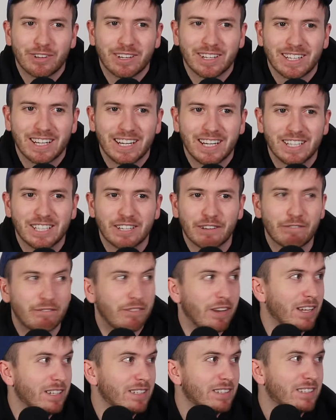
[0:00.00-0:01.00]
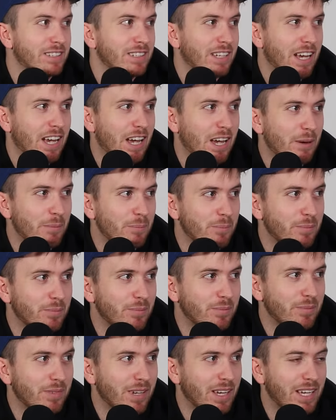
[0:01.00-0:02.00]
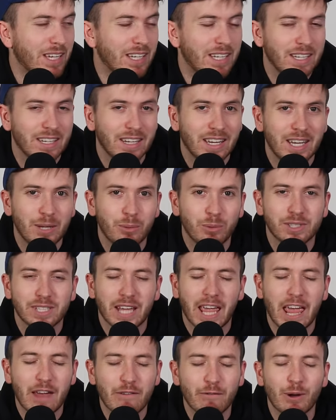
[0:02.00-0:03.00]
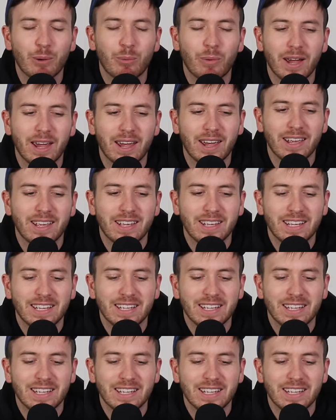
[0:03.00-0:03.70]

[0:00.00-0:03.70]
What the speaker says: of it in defence. He was everywhere